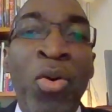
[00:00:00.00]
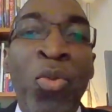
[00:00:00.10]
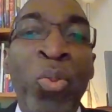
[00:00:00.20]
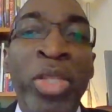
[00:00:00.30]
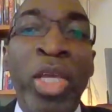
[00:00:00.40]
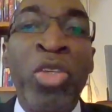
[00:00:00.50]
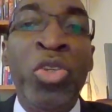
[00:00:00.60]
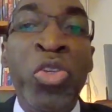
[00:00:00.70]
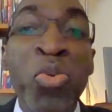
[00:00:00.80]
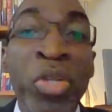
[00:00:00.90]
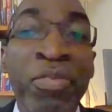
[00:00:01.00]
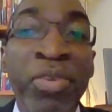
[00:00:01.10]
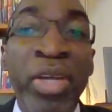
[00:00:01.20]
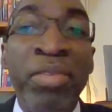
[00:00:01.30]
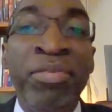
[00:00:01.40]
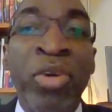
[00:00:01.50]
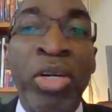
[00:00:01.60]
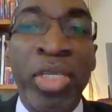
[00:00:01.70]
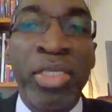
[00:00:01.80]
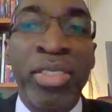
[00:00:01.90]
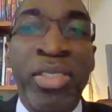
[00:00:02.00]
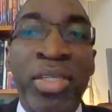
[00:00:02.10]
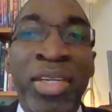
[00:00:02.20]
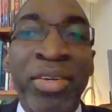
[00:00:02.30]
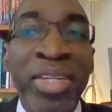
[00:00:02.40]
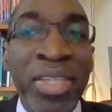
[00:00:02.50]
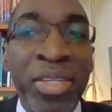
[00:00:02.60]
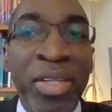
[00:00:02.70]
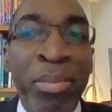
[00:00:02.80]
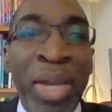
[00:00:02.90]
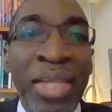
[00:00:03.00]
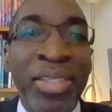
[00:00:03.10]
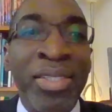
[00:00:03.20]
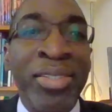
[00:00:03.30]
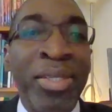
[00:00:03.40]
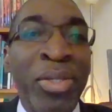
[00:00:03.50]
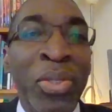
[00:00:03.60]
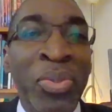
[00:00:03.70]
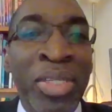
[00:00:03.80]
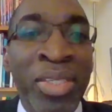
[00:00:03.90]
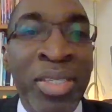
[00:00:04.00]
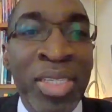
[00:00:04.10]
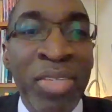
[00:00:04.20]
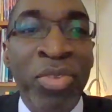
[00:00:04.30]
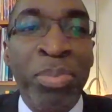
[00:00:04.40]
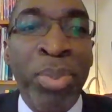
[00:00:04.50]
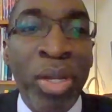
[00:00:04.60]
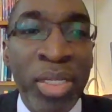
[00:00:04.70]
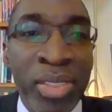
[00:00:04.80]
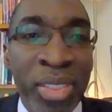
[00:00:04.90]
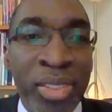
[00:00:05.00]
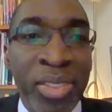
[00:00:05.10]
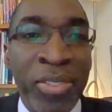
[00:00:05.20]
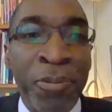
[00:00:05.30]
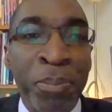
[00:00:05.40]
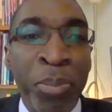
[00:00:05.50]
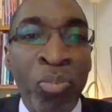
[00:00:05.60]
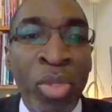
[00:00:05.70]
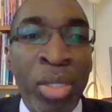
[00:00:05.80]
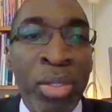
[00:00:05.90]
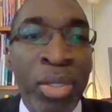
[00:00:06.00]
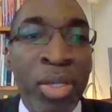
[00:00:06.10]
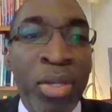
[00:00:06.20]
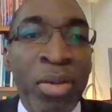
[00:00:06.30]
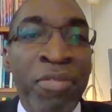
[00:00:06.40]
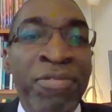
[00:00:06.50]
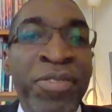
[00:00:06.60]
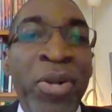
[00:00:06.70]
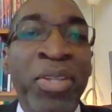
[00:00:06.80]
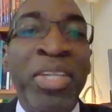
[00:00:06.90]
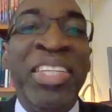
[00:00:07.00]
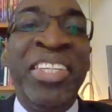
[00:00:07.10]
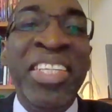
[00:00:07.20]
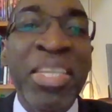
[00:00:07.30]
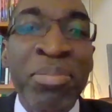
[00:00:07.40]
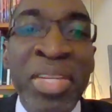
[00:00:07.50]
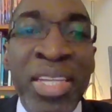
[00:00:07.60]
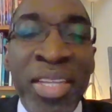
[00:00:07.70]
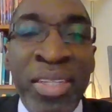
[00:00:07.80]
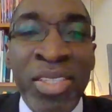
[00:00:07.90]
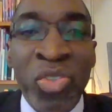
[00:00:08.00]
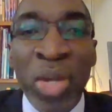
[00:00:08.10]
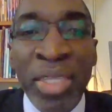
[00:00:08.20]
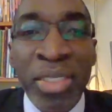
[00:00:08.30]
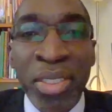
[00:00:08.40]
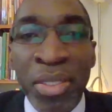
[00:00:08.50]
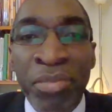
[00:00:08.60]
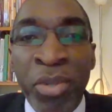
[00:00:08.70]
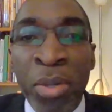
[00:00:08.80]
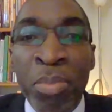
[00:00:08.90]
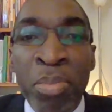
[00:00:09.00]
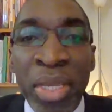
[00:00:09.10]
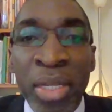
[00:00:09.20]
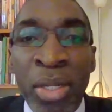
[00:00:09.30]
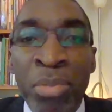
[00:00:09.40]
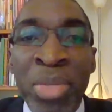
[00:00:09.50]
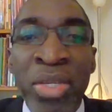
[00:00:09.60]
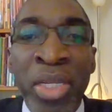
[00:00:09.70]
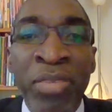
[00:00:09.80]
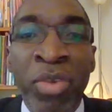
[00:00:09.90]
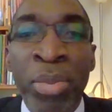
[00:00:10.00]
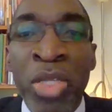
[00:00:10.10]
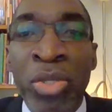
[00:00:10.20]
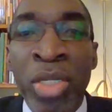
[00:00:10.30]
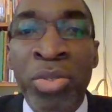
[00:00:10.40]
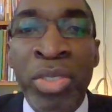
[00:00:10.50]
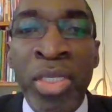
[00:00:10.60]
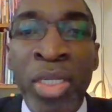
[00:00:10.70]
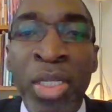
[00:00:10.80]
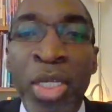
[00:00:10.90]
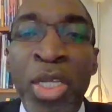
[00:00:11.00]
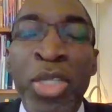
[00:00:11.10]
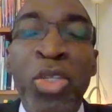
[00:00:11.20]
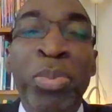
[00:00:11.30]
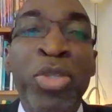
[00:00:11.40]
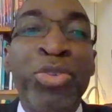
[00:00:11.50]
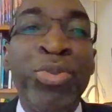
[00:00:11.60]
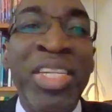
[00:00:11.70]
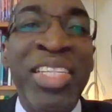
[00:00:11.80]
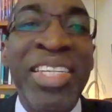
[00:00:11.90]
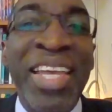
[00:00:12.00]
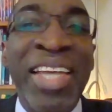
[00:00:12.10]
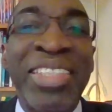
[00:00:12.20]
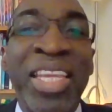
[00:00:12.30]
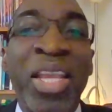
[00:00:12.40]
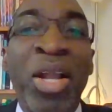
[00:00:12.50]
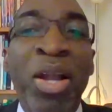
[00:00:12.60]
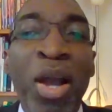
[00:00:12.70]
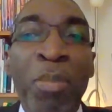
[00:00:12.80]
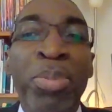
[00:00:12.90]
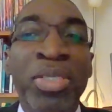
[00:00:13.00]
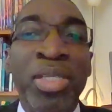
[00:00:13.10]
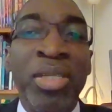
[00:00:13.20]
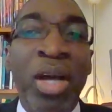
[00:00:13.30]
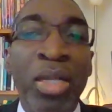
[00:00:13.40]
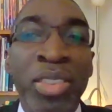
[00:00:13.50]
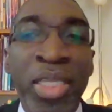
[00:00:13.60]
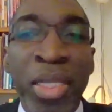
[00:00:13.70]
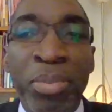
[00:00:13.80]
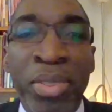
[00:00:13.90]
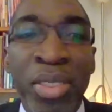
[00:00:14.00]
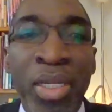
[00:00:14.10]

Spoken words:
with a unified voice critical matters, including the need for policies. Further deepening the strategy for mill, media and information literacy, to be treated as a composite concept